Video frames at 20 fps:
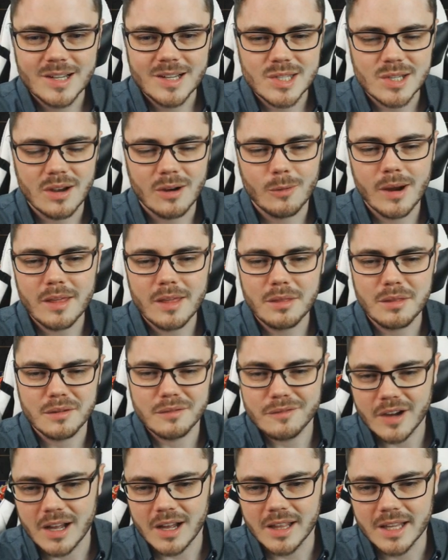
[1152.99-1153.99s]
So rather
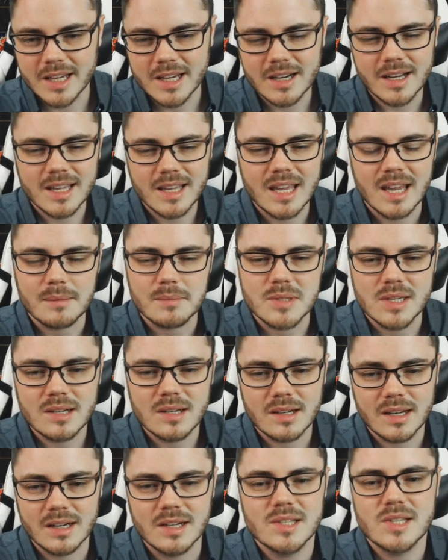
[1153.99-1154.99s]
than Valing it, I kept
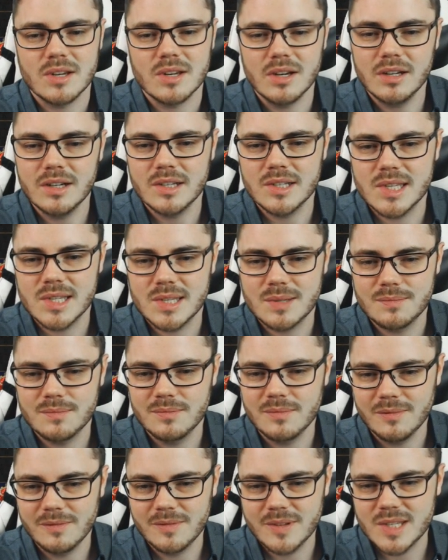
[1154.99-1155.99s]
it, and it's got its
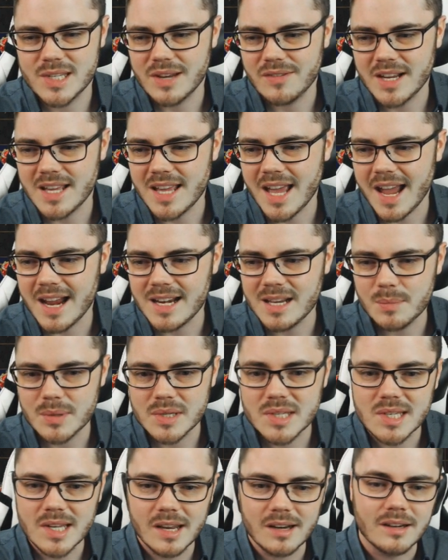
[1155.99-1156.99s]

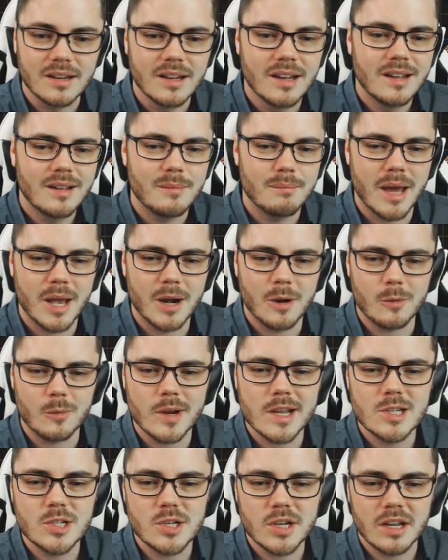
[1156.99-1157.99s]
70-80% mana
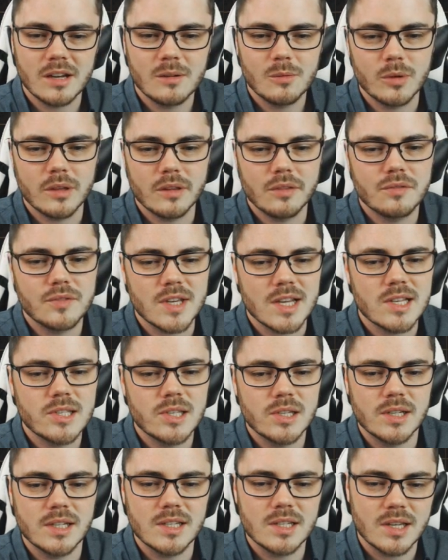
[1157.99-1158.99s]
regen with
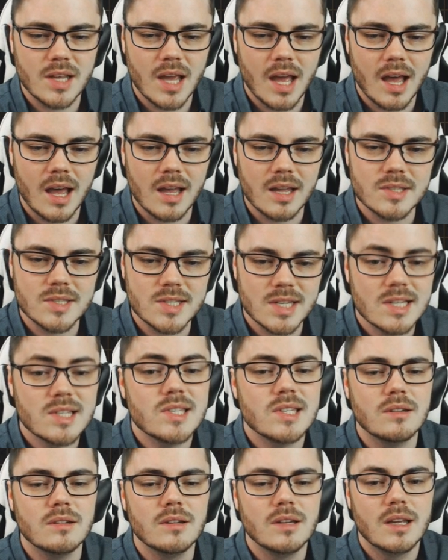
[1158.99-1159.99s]
decent
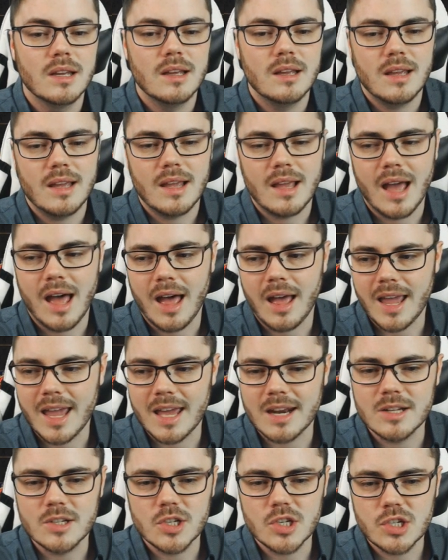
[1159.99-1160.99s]

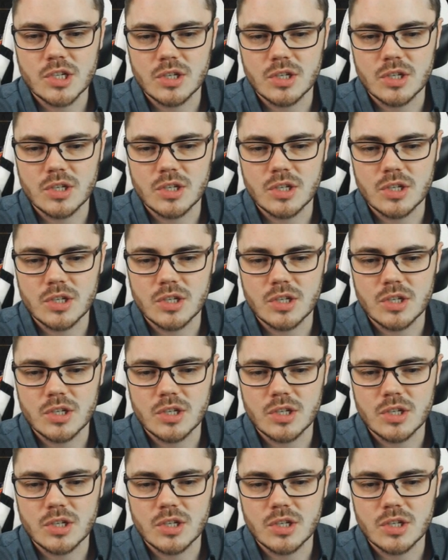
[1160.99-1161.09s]
energy